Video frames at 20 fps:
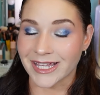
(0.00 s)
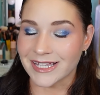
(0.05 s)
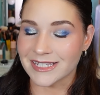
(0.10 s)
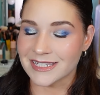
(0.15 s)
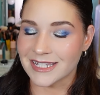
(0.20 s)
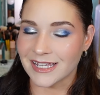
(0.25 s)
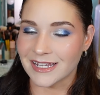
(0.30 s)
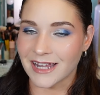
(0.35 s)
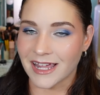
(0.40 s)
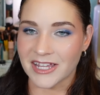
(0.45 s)
I
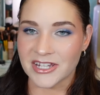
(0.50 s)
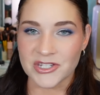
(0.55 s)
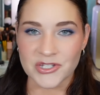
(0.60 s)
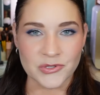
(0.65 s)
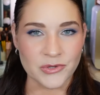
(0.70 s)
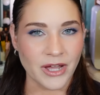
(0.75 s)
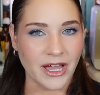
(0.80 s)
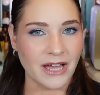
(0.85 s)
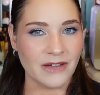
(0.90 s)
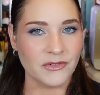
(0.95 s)
said, I do
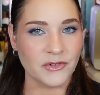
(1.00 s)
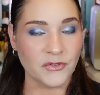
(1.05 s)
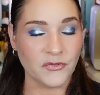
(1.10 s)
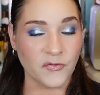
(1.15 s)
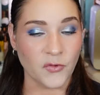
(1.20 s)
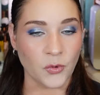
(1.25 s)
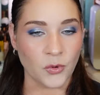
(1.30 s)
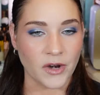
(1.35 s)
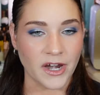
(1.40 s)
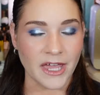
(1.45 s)
have
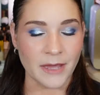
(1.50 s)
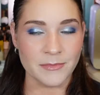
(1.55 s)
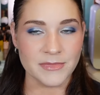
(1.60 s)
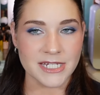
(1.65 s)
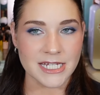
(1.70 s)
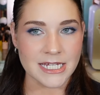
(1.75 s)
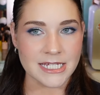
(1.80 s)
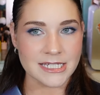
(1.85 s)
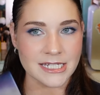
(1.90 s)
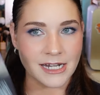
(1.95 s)
4
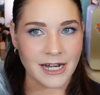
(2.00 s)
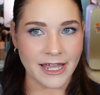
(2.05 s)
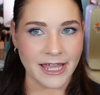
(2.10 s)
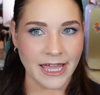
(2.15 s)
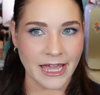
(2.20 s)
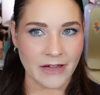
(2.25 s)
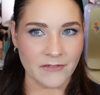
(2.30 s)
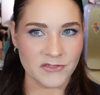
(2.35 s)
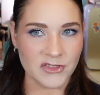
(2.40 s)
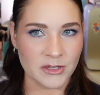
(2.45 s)
empties and I
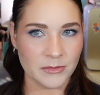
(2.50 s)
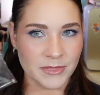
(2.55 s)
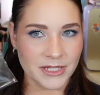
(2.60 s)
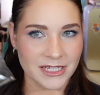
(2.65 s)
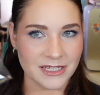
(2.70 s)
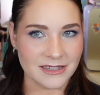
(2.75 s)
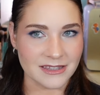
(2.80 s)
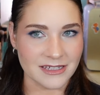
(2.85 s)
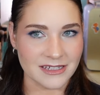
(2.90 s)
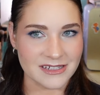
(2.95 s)
have them
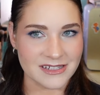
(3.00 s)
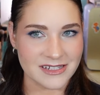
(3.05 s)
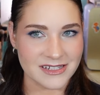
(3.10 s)
in this